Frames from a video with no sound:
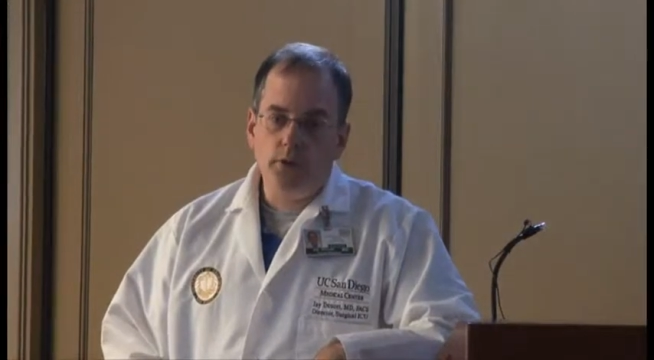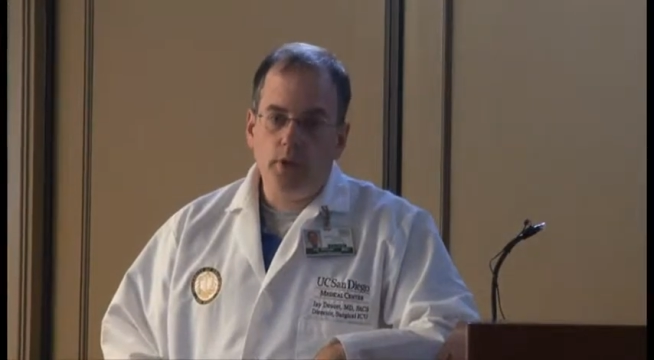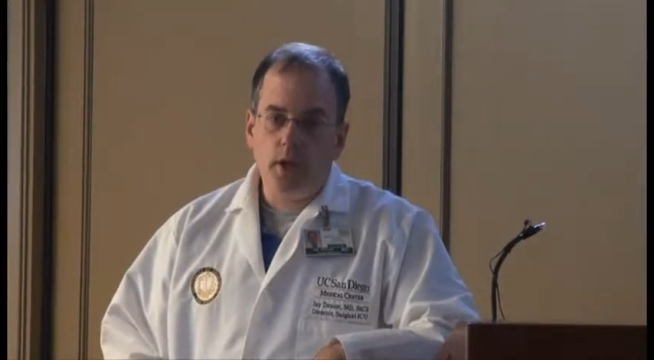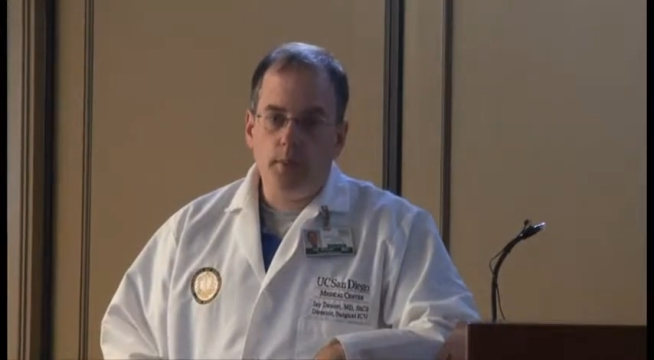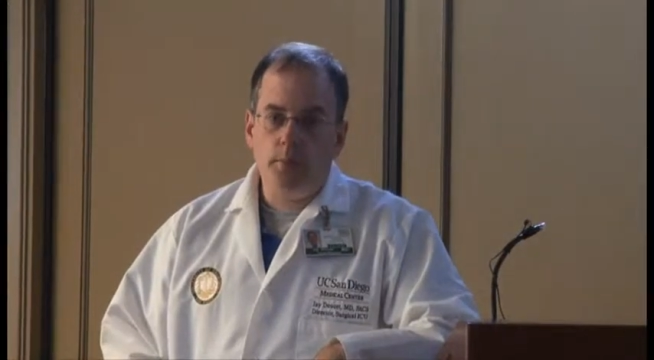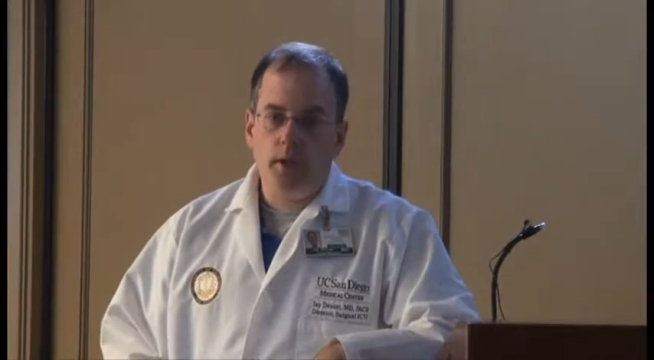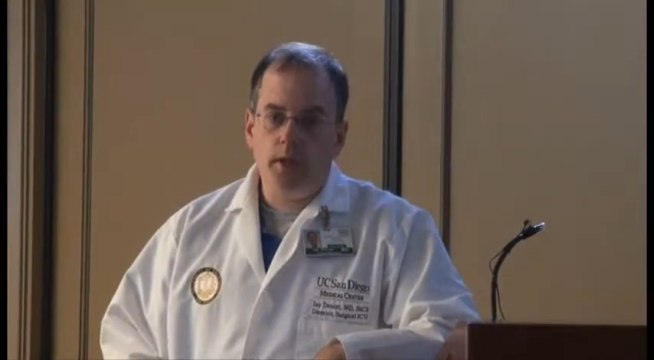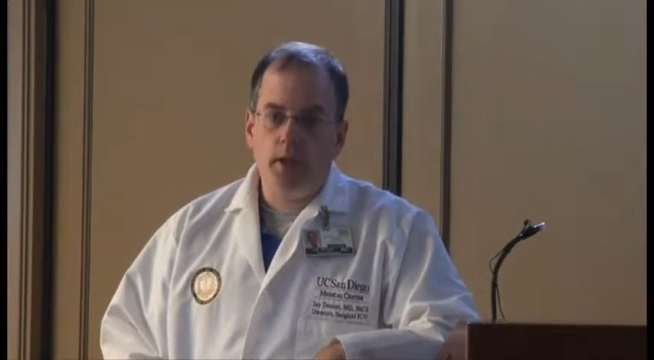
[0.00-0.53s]
a
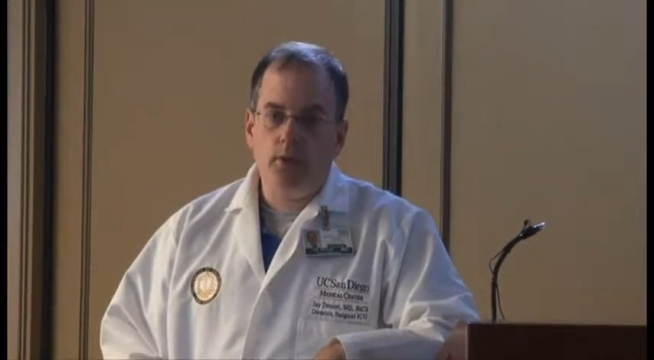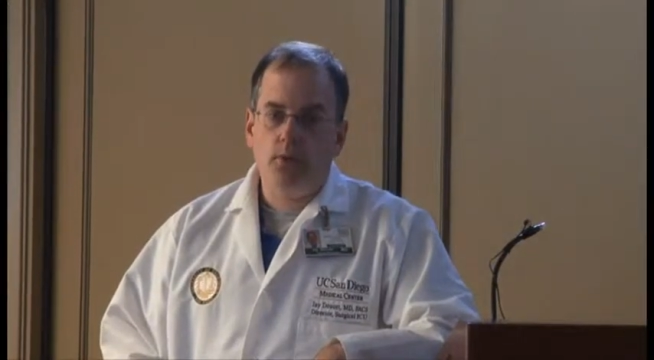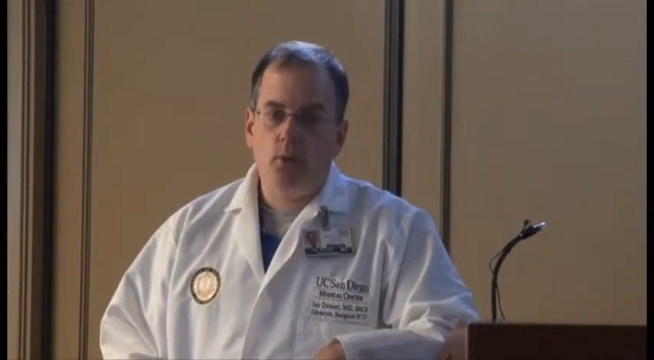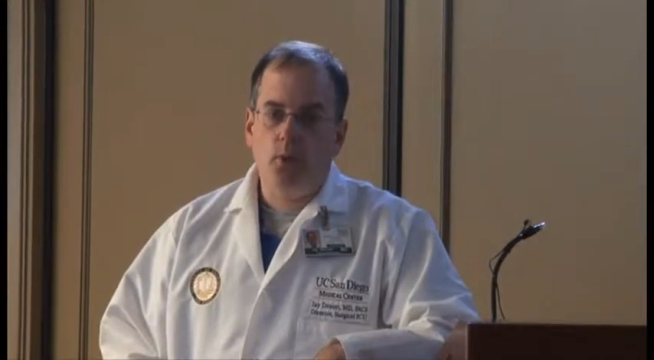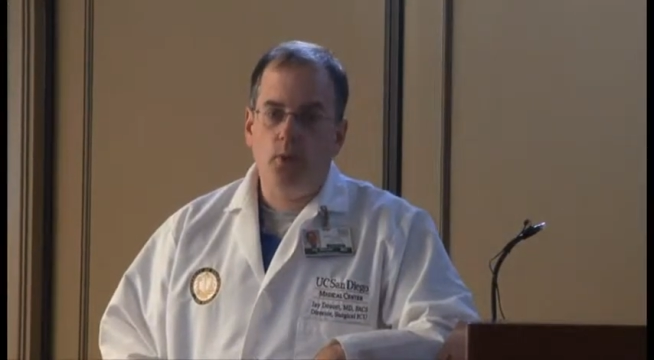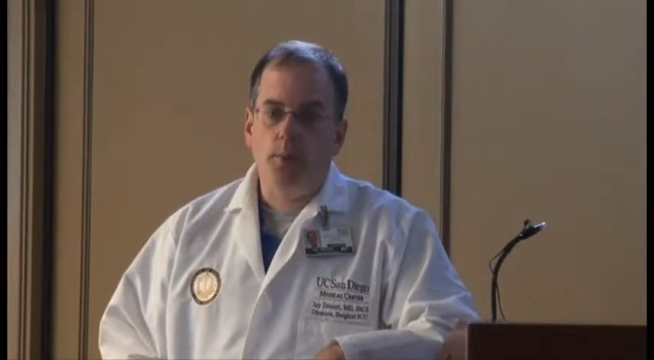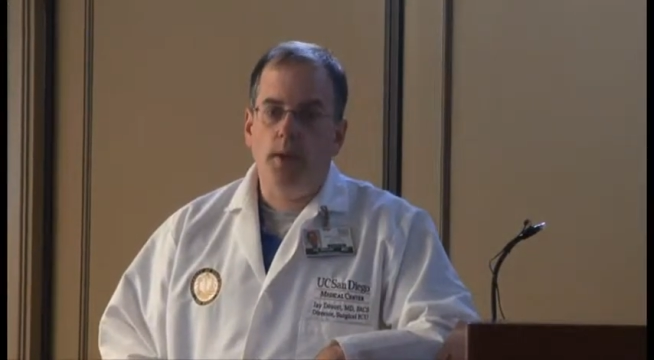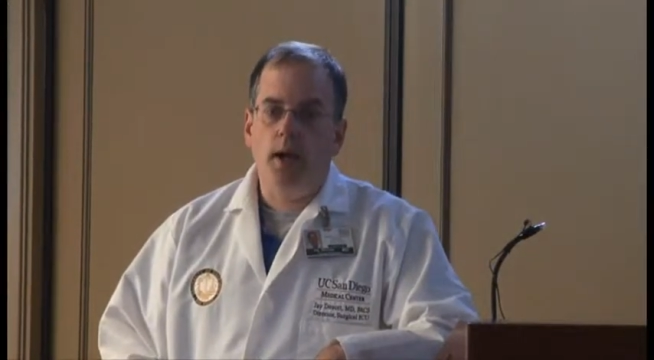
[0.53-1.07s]
lot of money
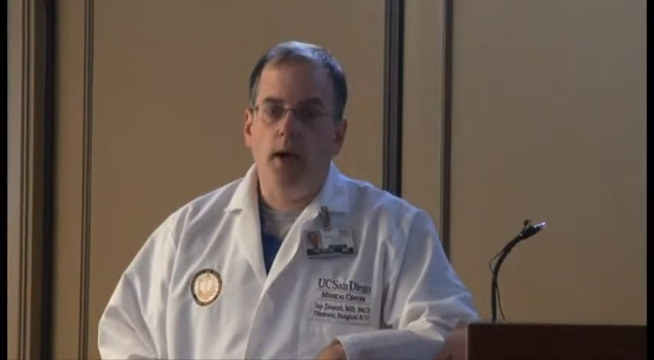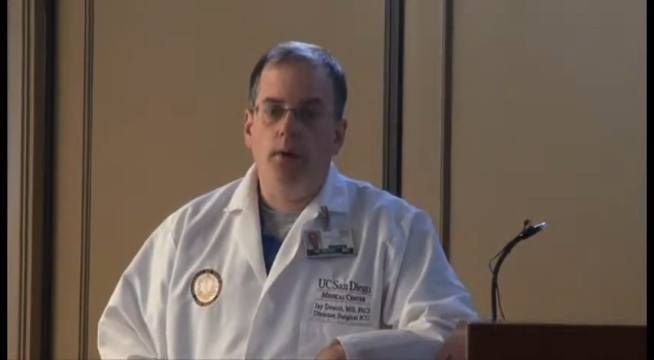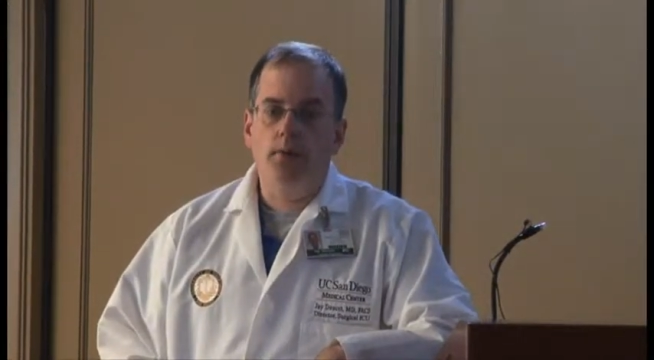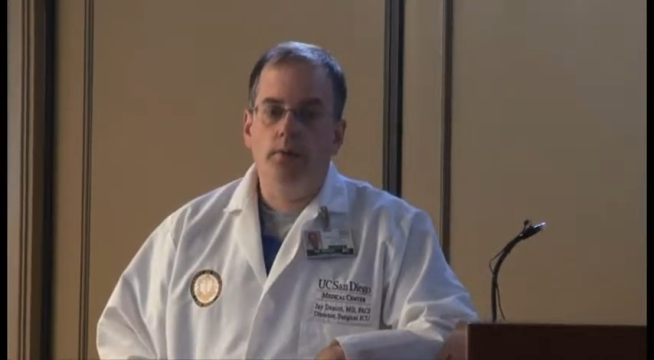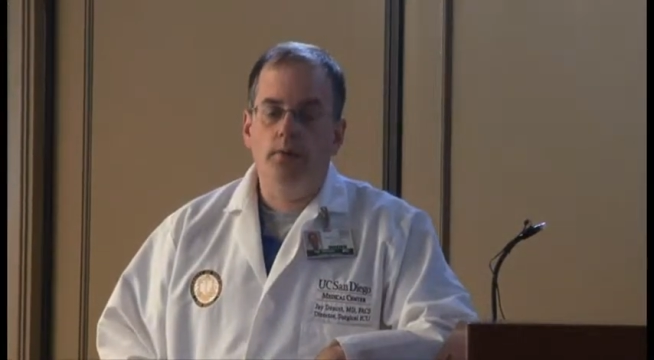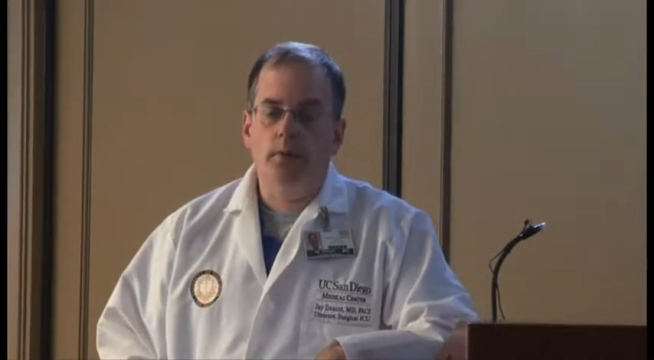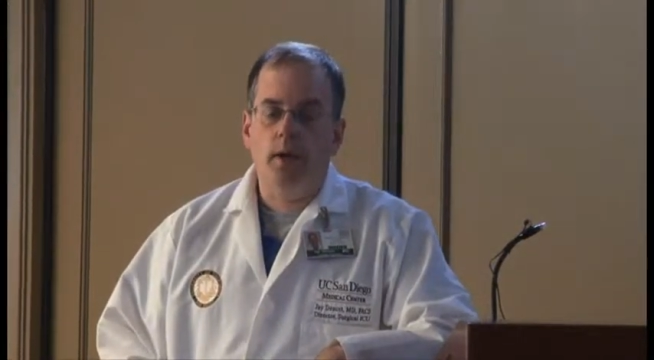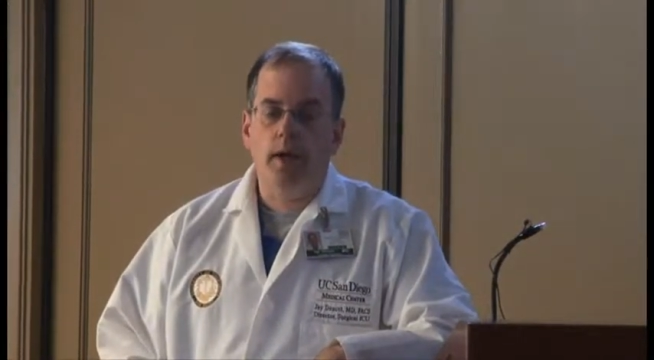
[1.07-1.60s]
thrown
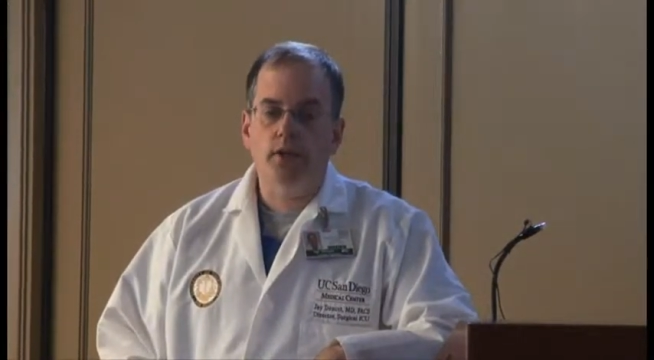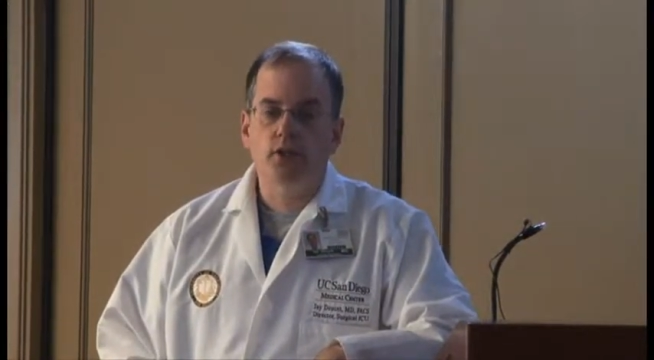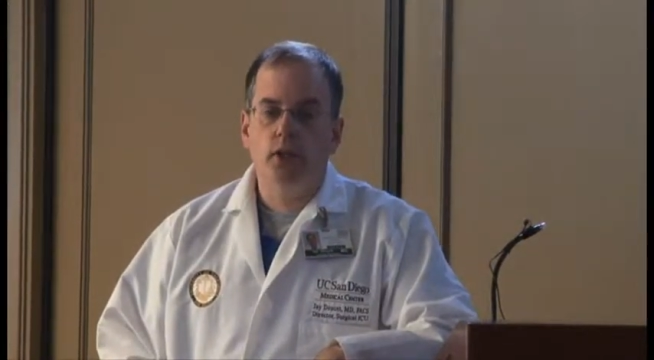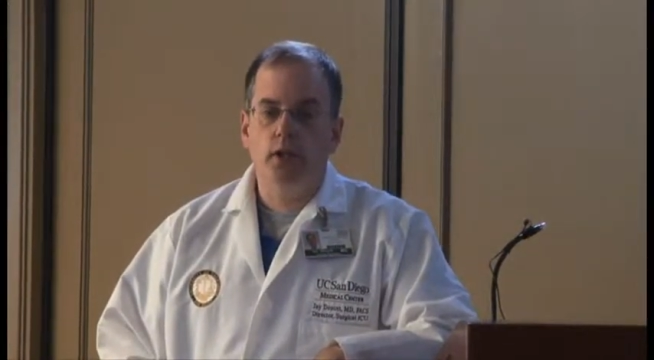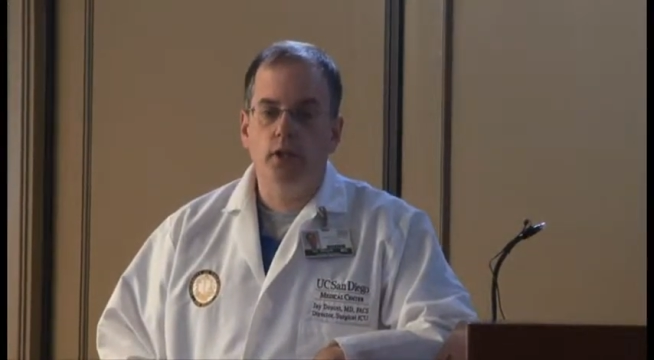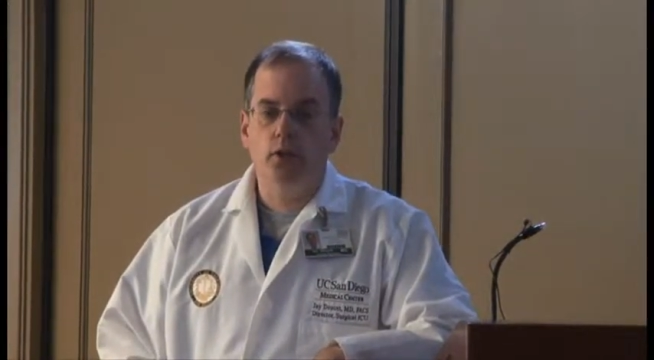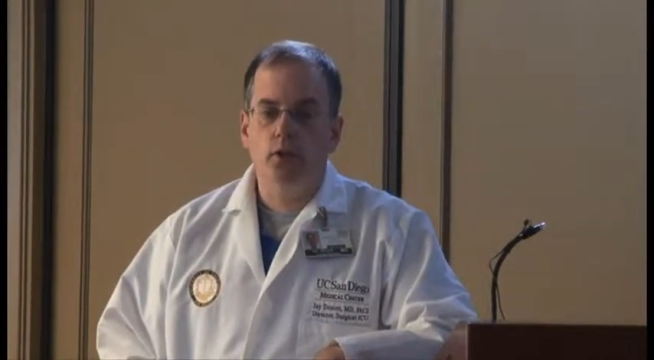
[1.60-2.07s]
around the last 10